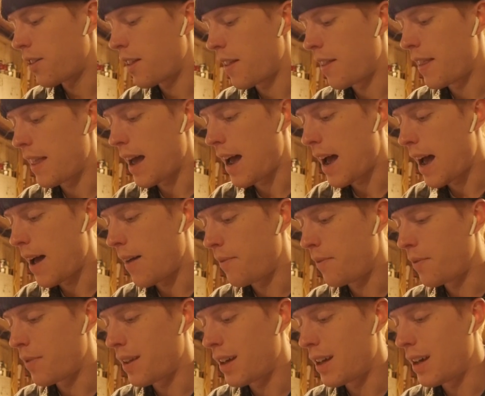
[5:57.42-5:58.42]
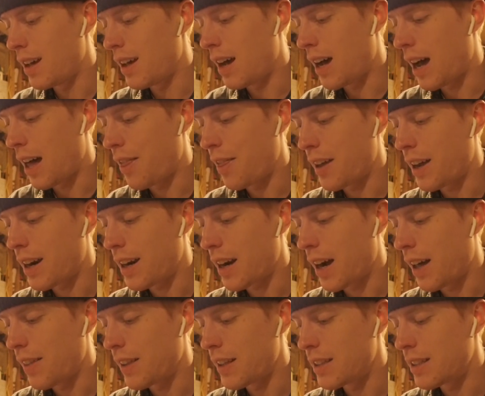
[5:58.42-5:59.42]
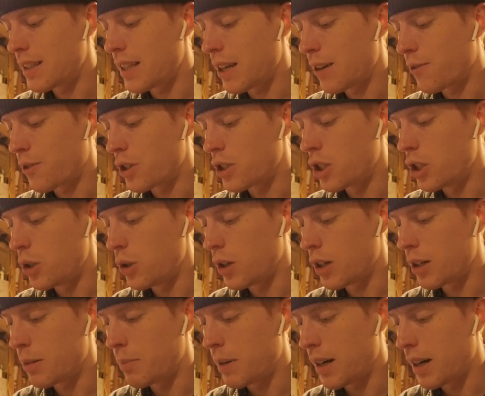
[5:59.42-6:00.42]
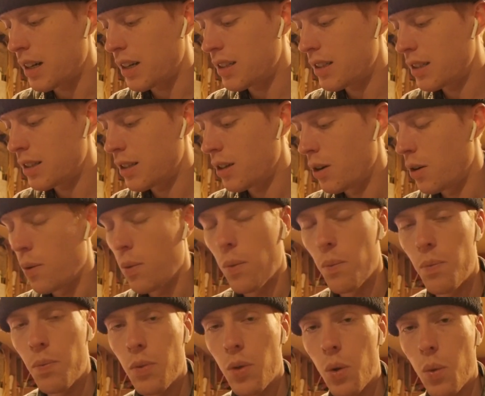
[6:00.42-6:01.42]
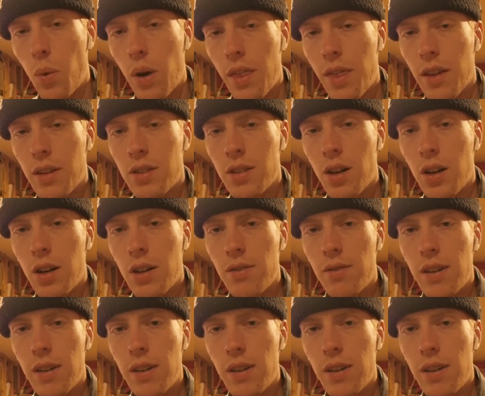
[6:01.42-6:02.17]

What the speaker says: than that, I think I got this thing for $200 with a Sony